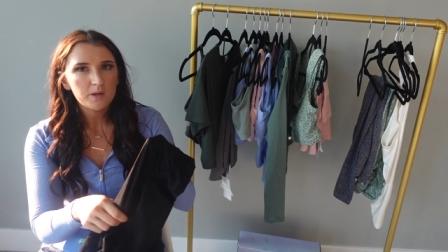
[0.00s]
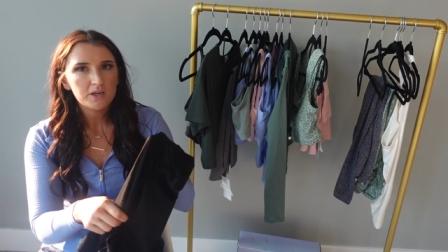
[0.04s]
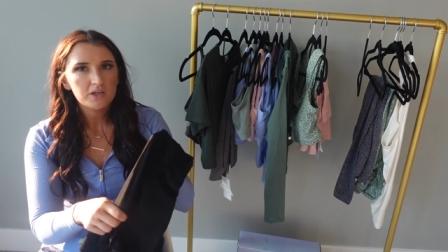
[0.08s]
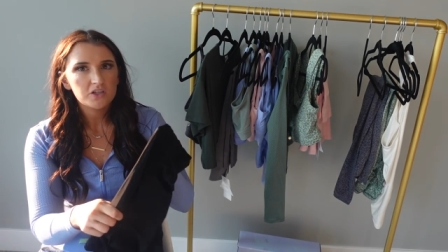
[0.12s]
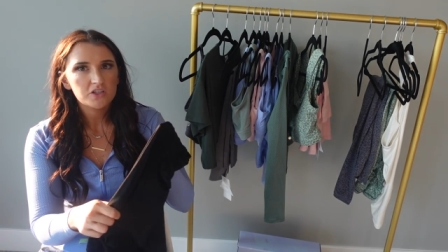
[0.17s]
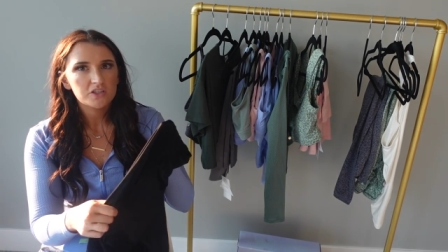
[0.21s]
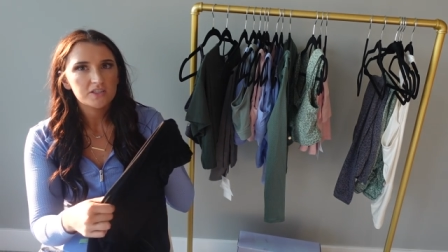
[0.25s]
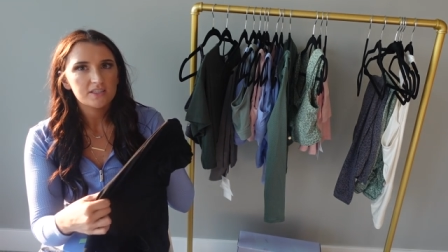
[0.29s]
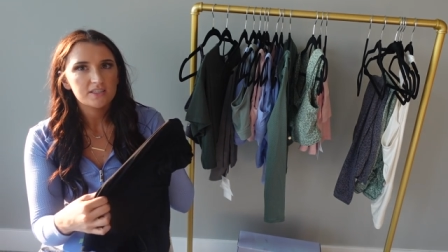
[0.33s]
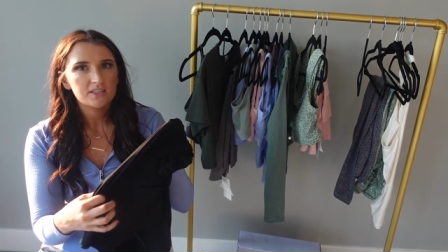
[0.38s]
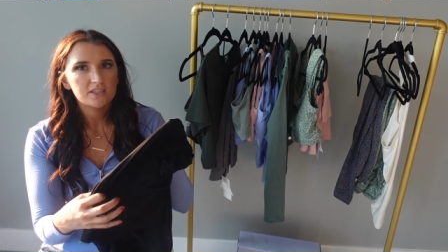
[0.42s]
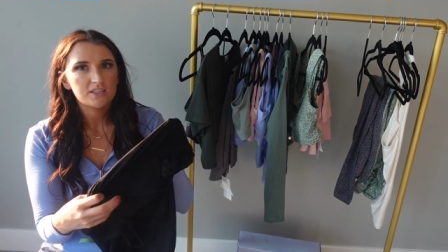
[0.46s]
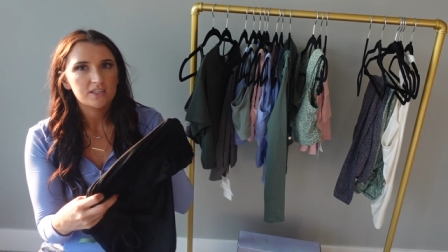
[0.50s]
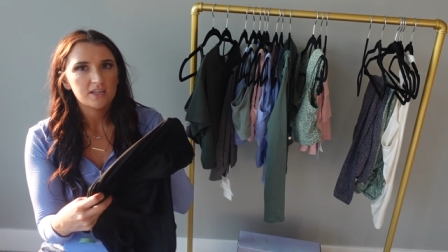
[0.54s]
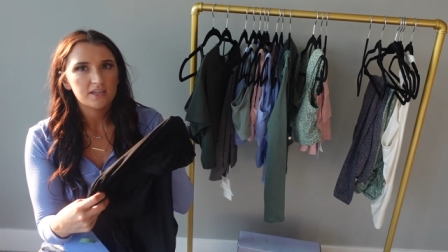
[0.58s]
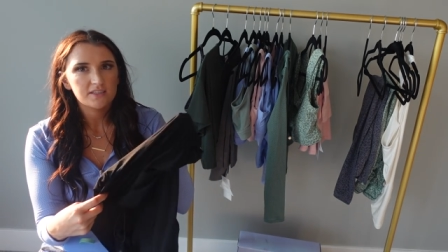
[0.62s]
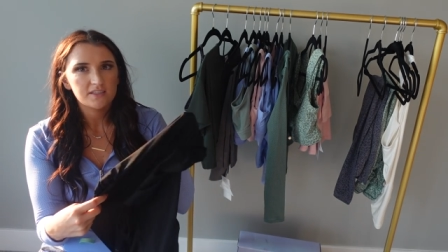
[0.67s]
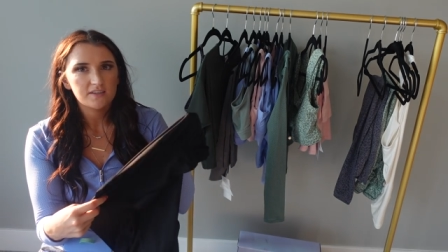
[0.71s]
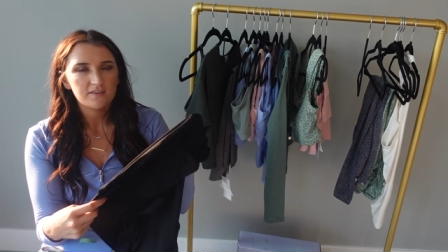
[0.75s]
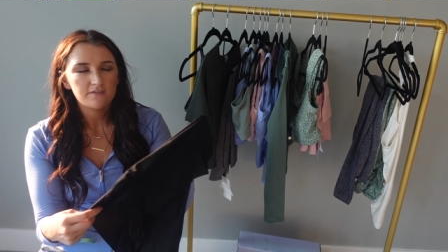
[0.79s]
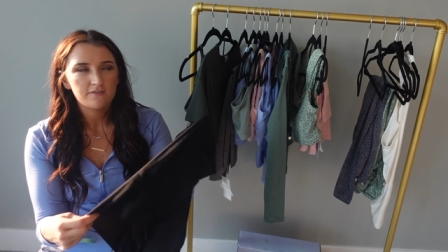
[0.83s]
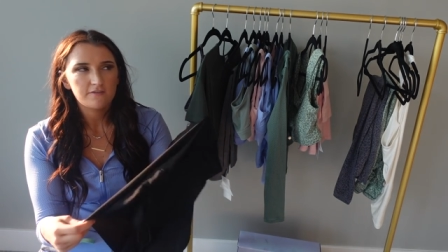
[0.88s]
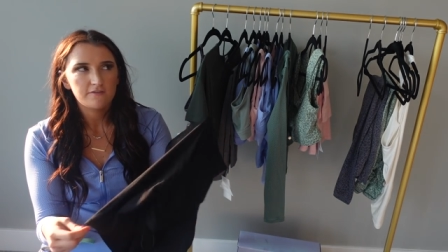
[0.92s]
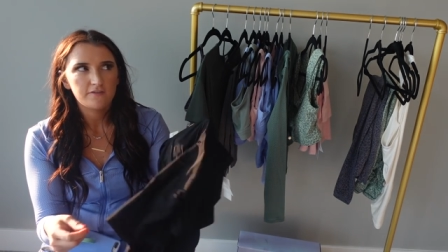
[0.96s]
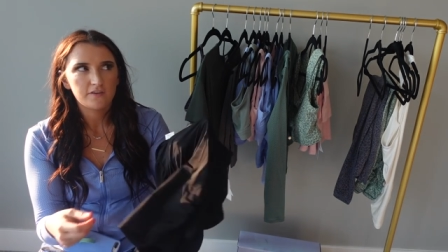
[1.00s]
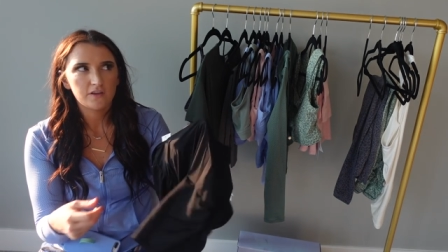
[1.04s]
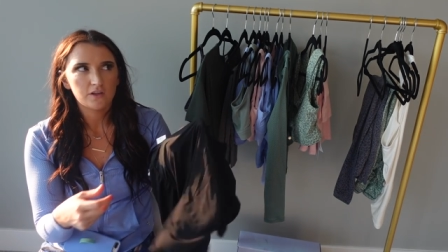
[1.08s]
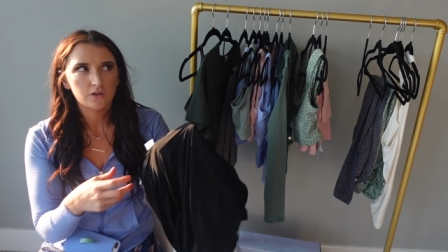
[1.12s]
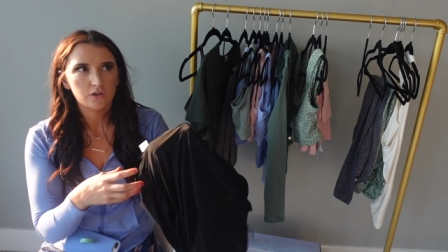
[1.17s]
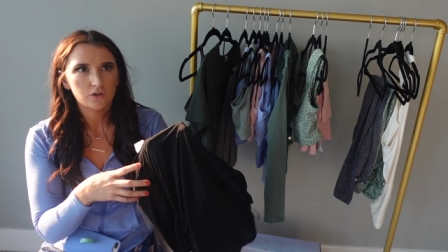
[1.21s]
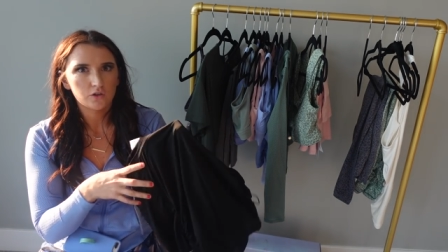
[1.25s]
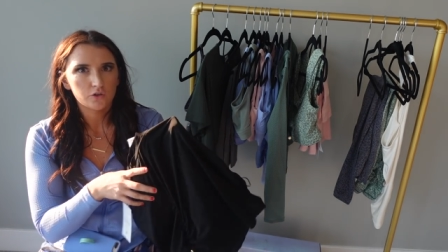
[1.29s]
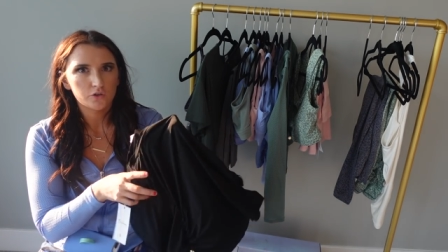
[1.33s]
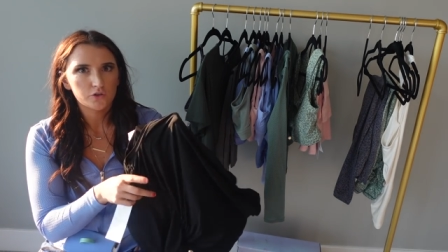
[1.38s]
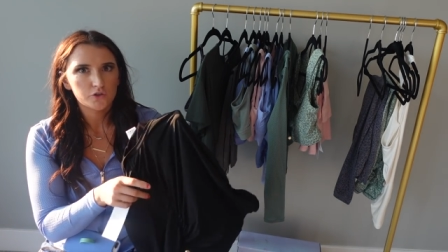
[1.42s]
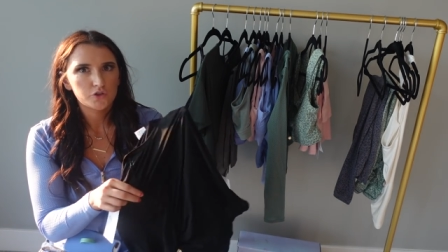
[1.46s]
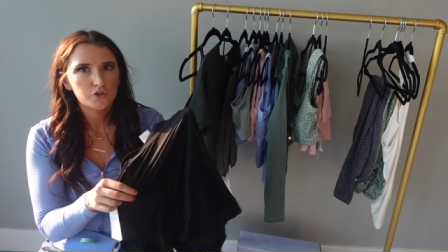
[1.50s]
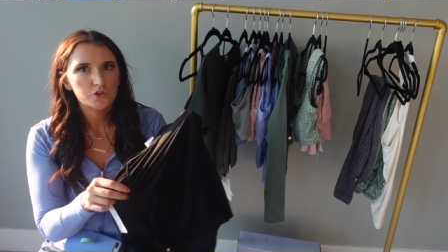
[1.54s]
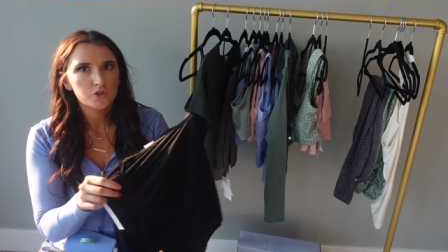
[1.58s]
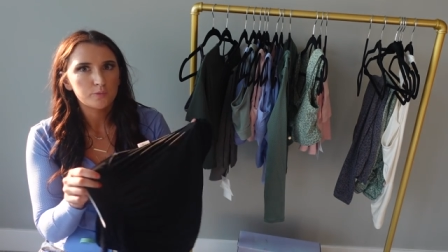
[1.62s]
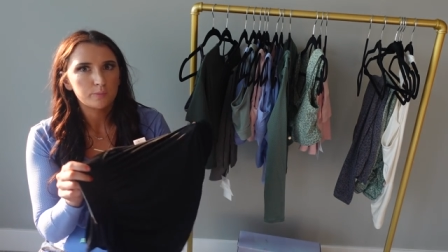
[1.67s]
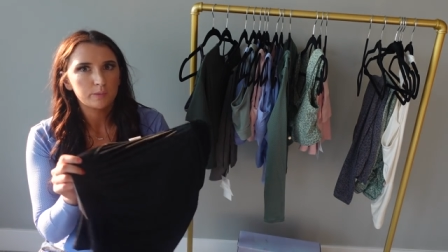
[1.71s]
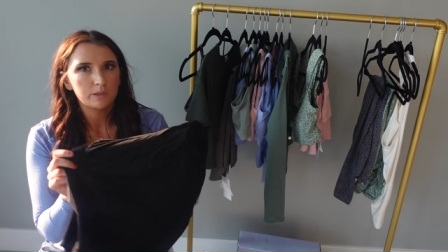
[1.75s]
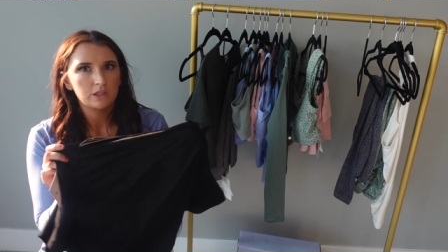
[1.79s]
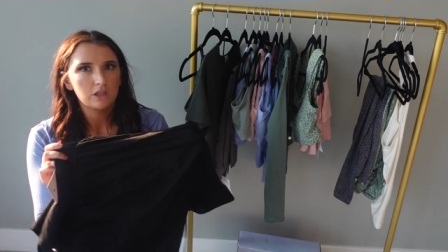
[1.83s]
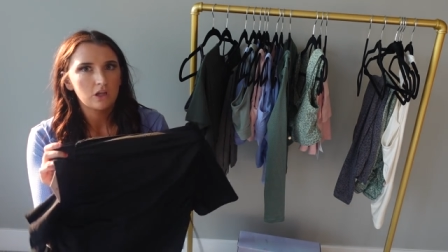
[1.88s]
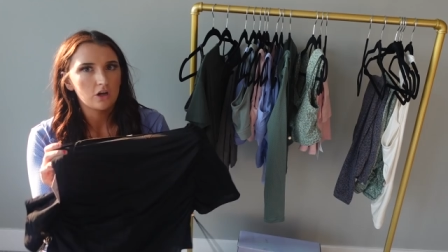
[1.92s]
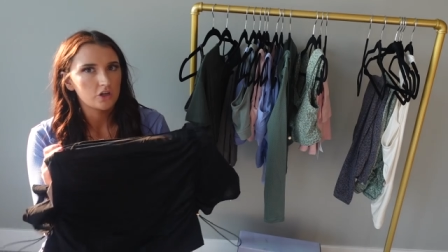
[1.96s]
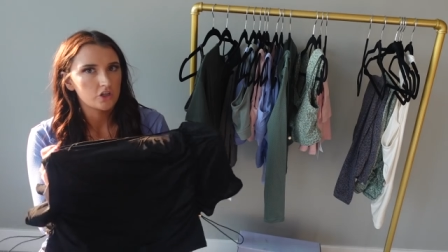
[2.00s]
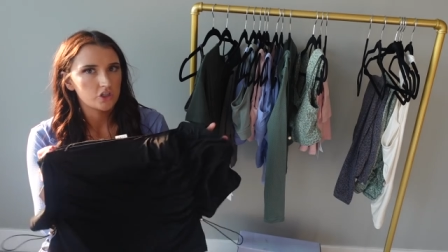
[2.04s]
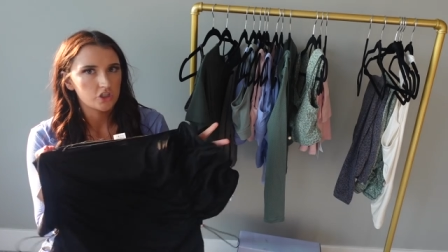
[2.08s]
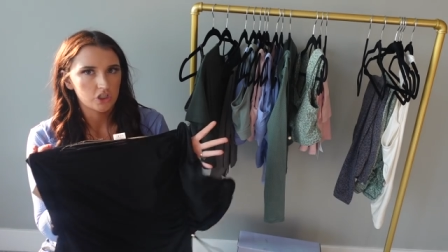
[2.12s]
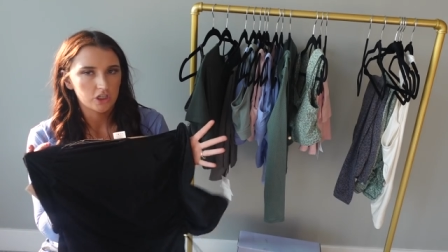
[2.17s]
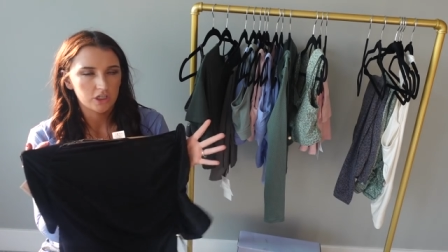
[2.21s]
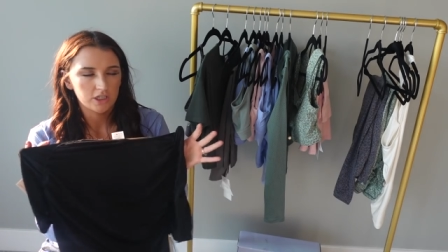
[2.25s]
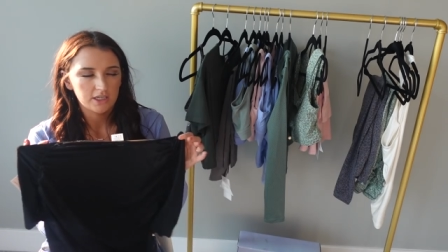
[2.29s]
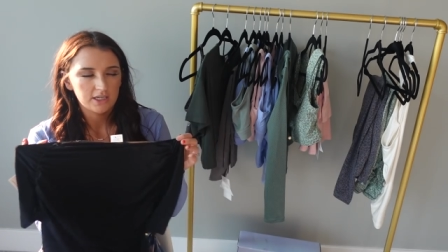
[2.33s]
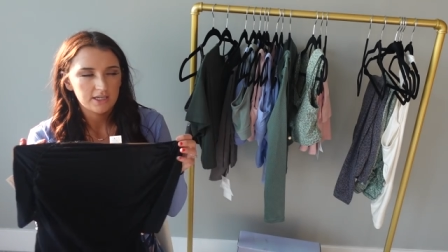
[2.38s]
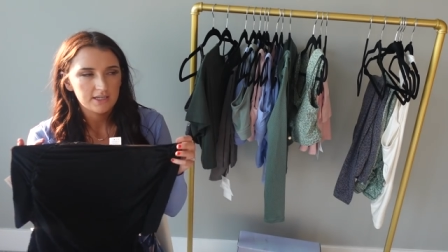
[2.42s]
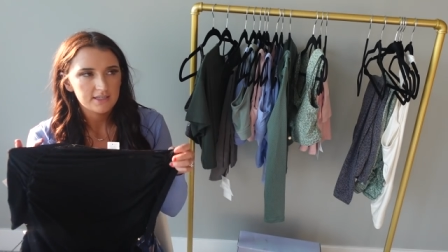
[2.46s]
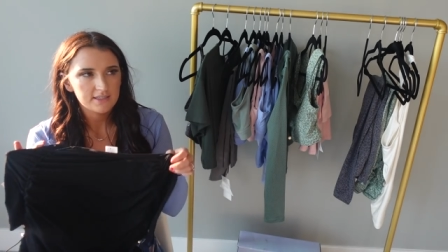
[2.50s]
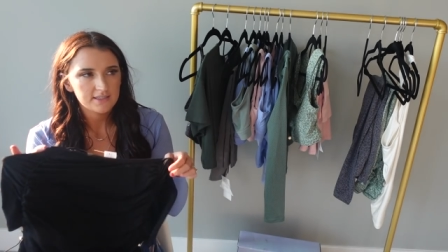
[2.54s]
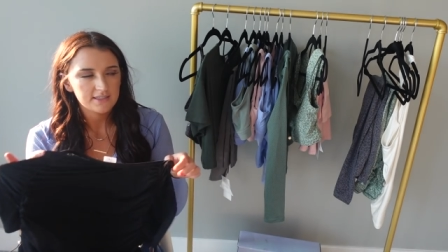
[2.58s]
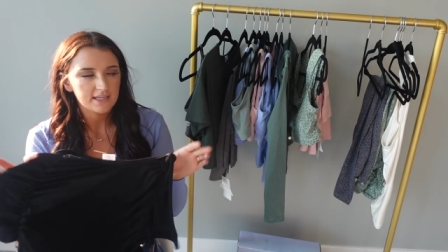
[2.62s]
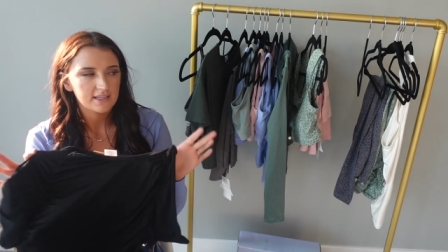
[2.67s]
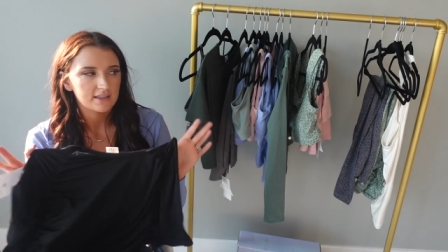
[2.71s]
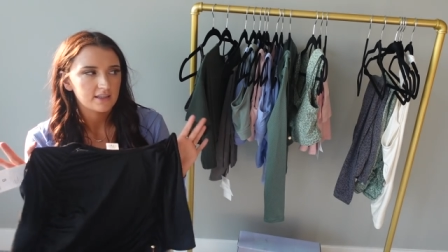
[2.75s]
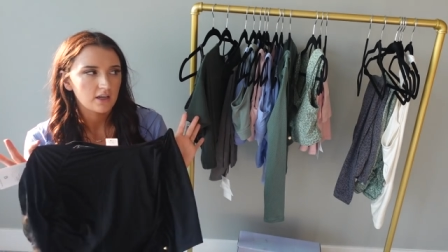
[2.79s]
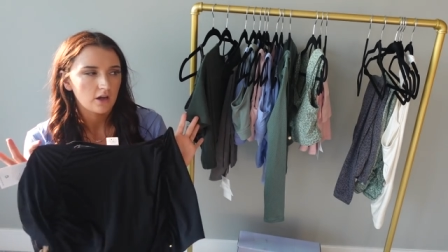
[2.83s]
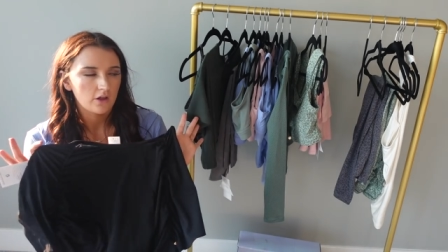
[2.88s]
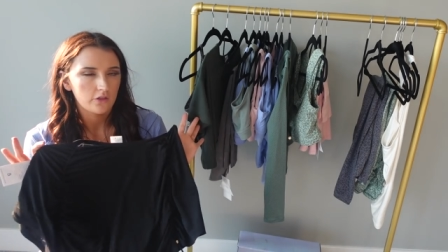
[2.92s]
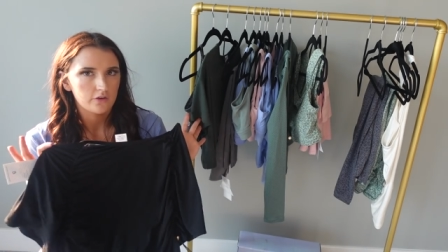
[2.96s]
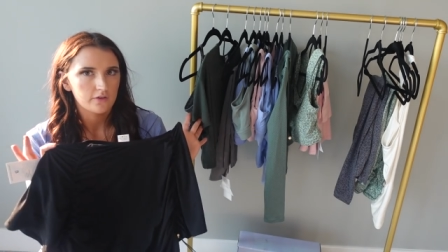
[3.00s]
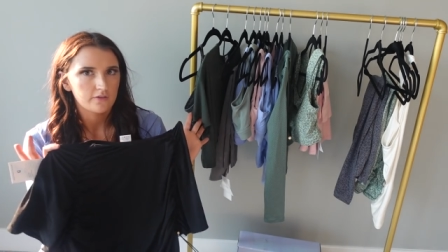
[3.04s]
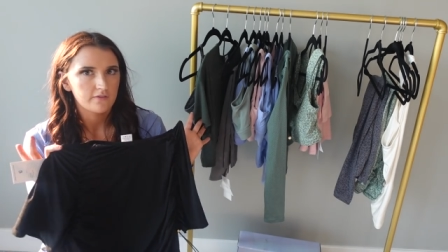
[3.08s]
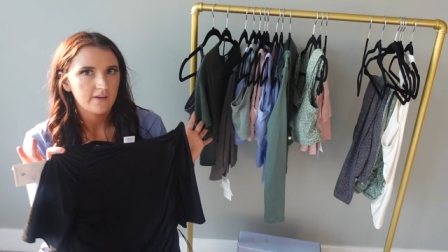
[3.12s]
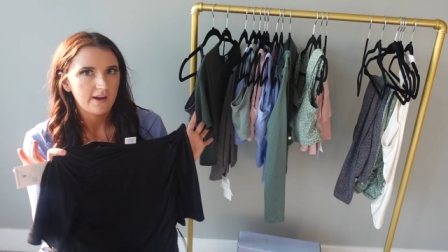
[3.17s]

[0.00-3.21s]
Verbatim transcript: but it just doesn't feel super luxurious like the other